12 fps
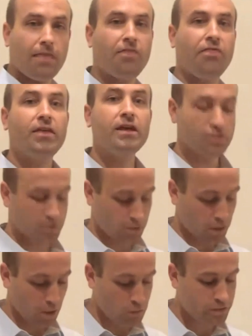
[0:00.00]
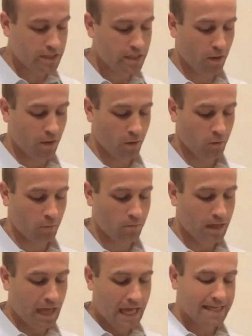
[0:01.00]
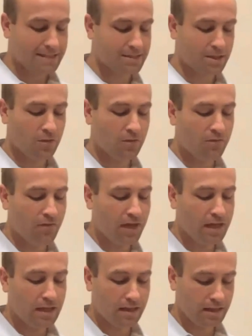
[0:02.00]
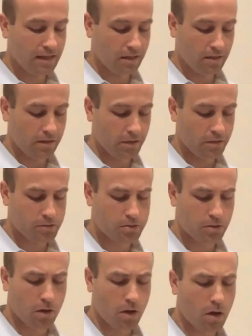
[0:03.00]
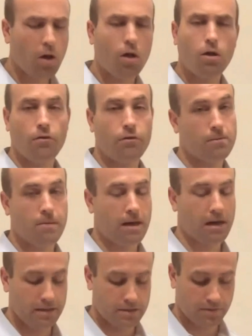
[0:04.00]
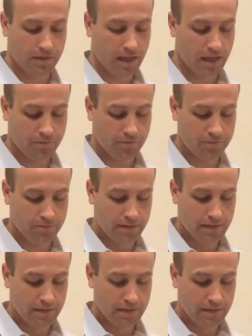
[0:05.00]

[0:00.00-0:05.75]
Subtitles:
This cozy home is conveniently close to all the amenities of life.